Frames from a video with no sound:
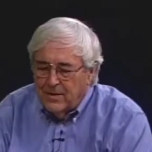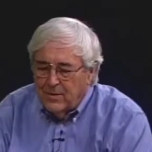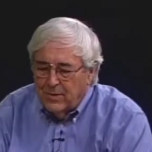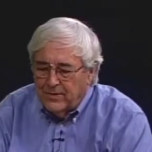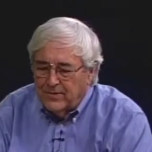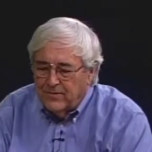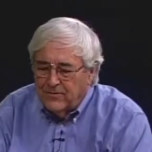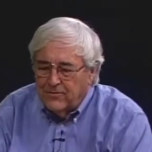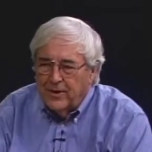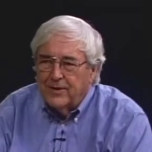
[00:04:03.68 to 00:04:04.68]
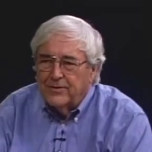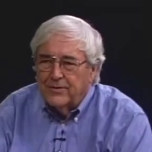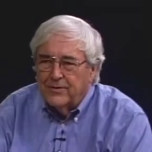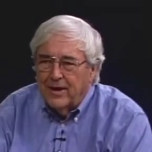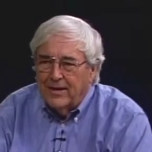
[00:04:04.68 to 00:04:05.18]
was in front of the
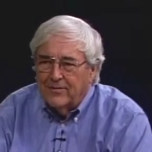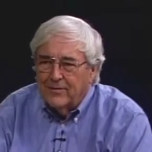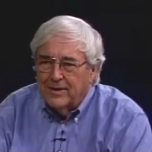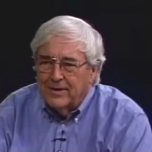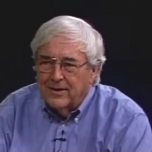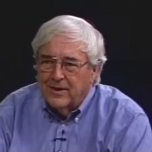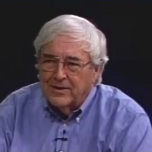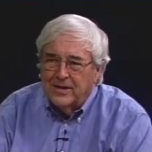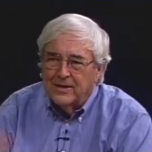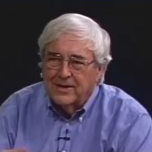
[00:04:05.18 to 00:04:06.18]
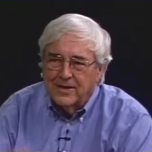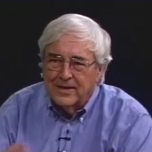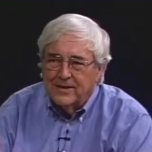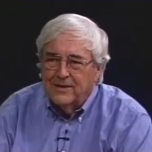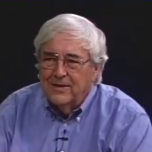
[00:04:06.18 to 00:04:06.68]
driver and it
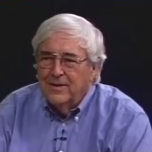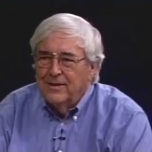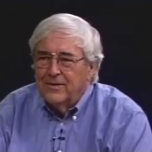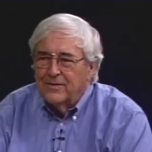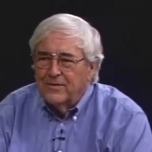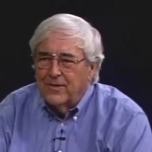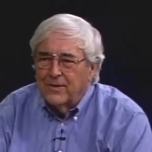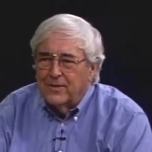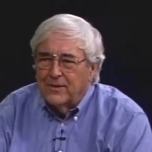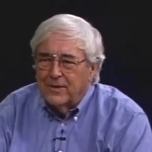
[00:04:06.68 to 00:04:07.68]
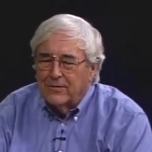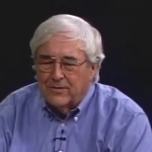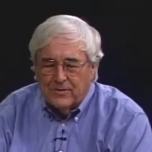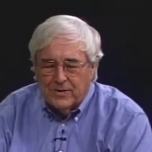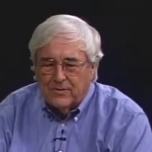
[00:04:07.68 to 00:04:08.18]
articulated. So, and it was,
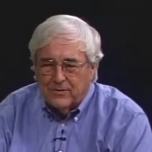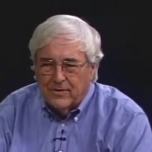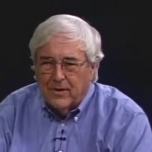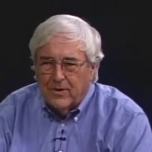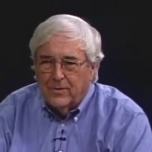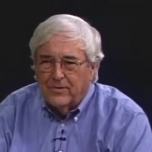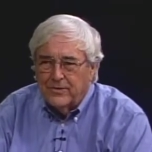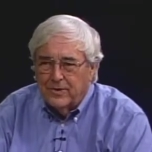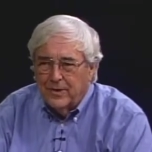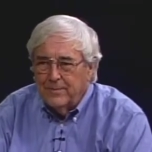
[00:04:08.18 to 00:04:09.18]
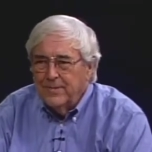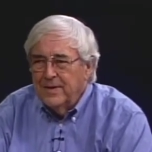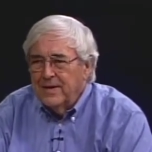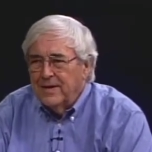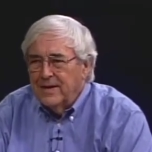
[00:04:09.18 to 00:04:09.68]
this was all horse drawn.
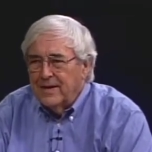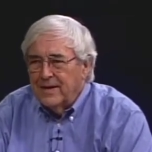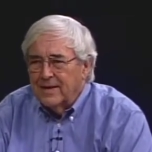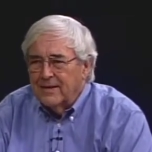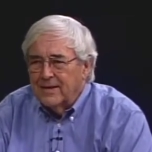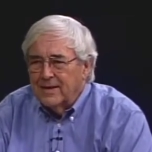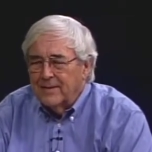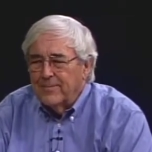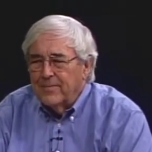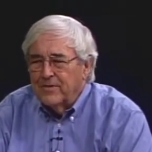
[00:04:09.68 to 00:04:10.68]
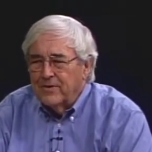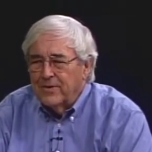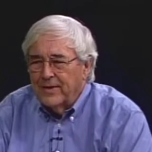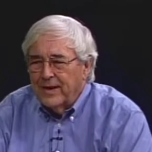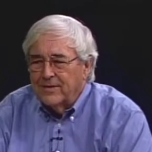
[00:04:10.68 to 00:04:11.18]
And um, so
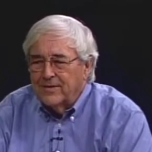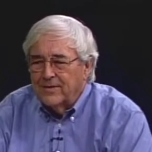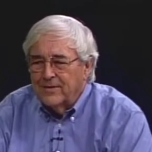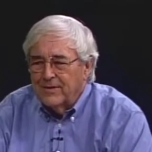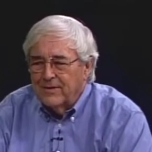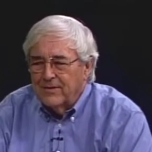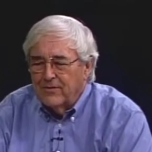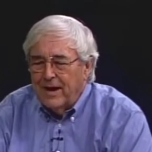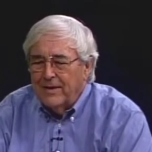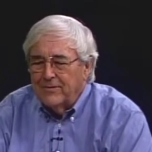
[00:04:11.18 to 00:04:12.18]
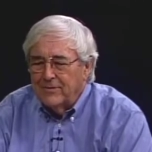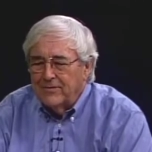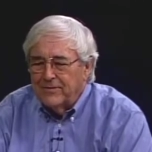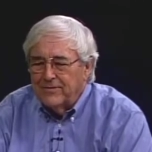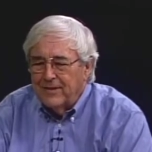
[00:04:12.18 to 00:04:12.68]
that the driver, if
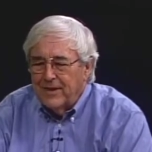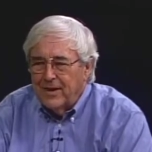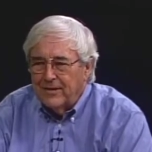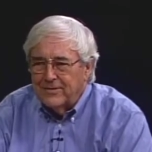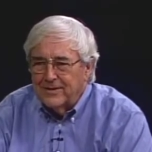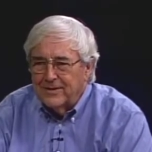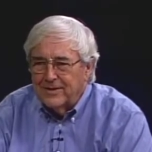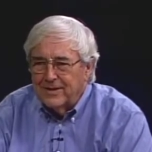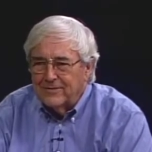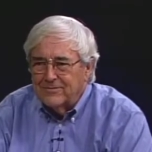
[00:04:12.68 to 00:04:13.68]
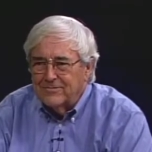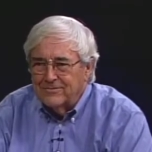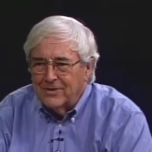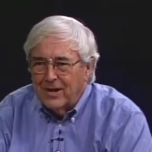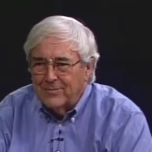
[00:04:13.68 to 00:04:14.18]
he fell off, didn't get
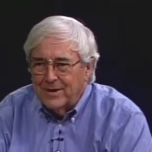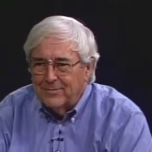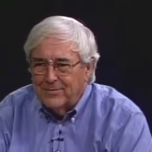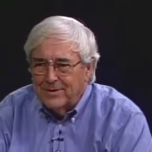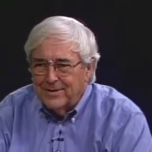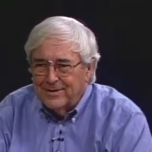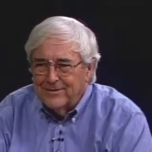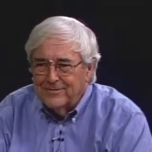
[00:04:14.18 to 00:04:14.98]
chopped up in the